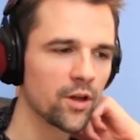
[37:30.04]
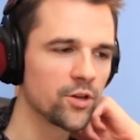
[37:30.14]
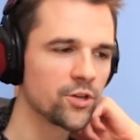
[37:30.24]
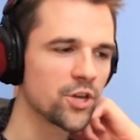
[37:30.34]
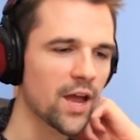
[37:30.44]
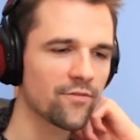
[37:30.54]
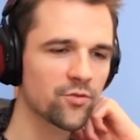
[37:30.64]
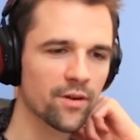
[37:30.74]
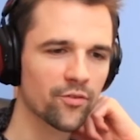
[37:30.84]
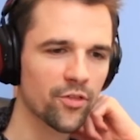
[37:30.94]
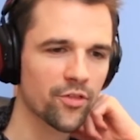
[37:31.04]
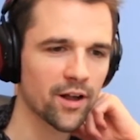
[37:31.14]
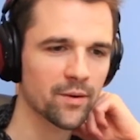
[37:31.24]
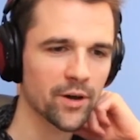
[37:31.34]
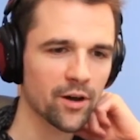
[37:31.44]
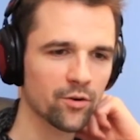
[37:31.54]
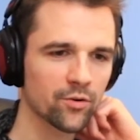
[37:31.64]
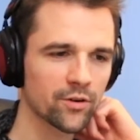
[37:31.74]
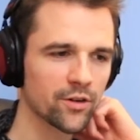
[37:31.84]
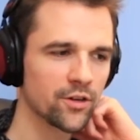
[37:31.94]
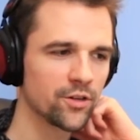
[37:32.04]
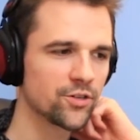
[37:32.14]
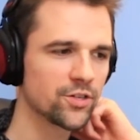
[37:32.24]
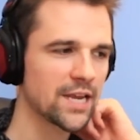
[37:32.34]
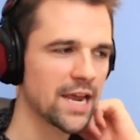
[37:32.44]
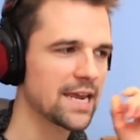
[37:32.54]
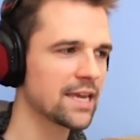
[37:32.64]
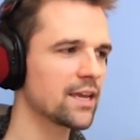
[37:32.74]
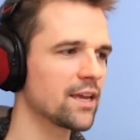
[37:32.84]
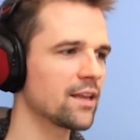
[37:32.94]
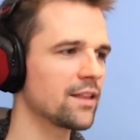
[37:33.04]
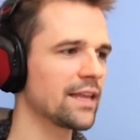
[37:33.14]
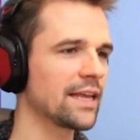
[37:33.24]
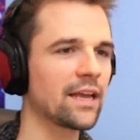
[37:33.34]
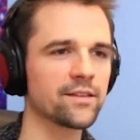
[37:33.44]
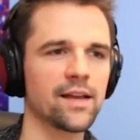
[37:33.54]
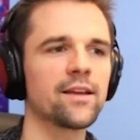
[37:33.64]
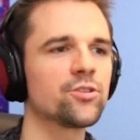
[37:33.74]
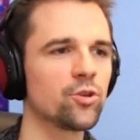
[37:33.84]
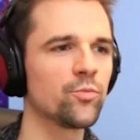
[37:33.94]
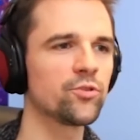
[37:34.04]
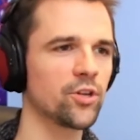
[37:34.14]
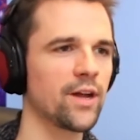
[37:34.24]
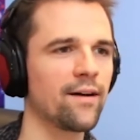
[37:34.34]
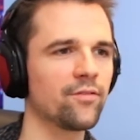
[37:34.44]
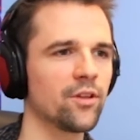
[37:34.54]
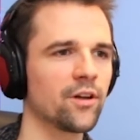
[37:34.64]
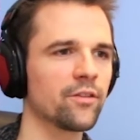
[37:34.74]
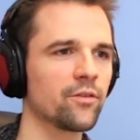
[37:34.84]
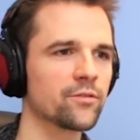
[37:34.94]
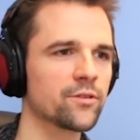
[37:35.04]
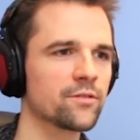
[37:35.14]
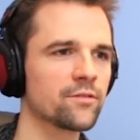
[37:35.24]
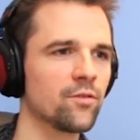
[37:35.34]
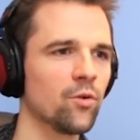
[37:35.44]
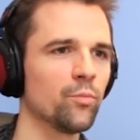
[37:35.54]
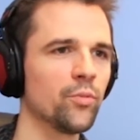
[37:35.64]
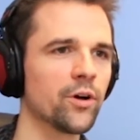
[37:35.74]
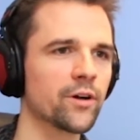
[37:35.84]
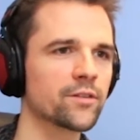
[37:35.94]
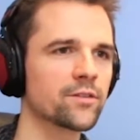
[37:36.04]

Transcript: have you ever thought about taking like because I assume you still have a lot of those old books,